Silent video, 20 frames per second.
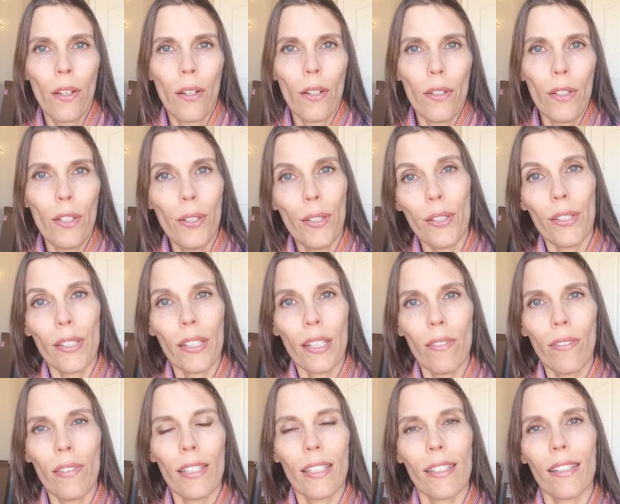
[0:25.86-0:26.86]
New Year's
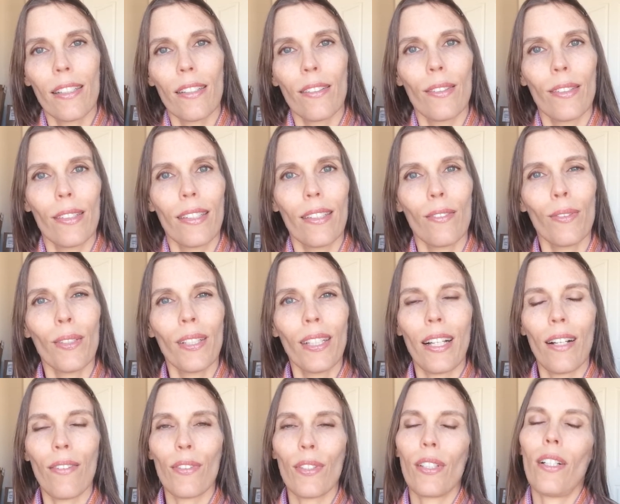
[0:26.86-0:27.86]
gifts, because it was really
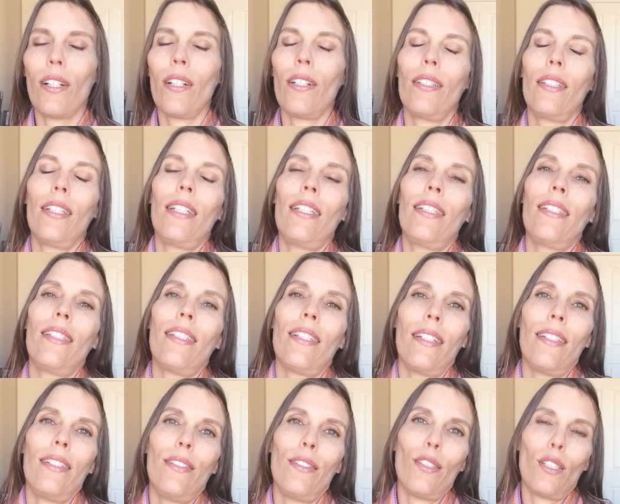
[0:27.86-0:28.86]
after the holidays.
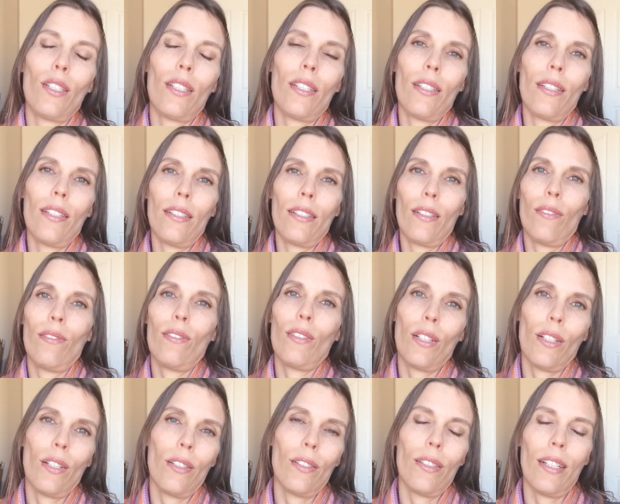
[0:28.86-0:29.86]
I used the gift
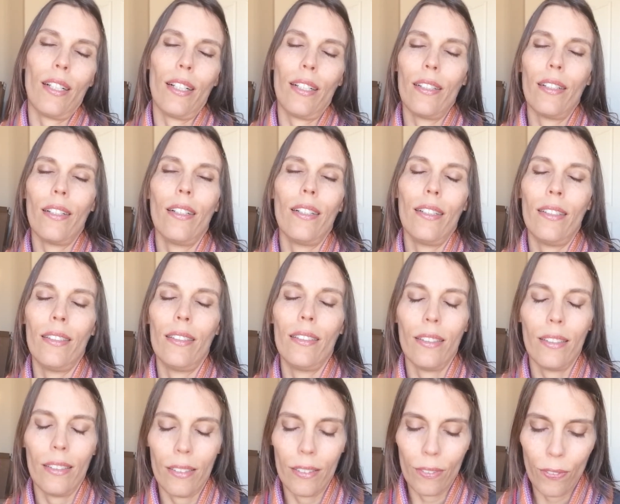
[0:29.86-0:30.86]
card that I got
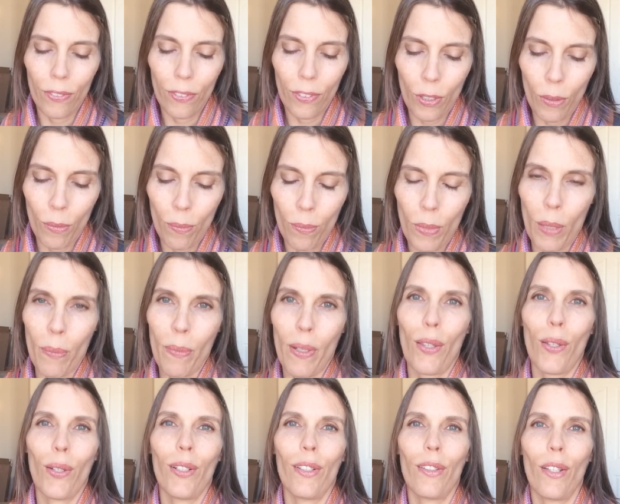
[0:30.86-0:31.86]
from my
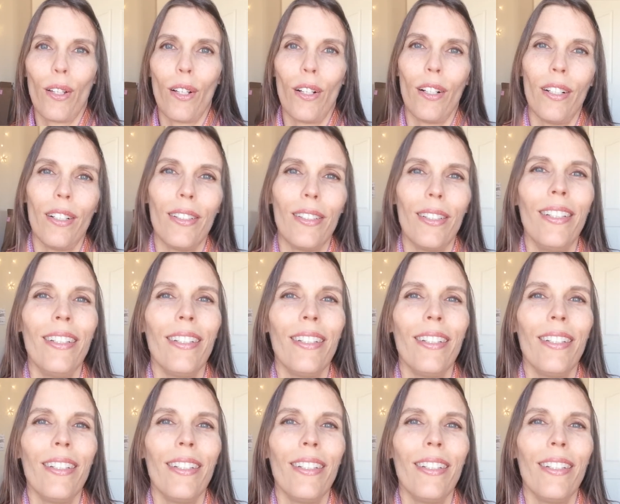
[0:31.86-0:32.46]
mother-in-law.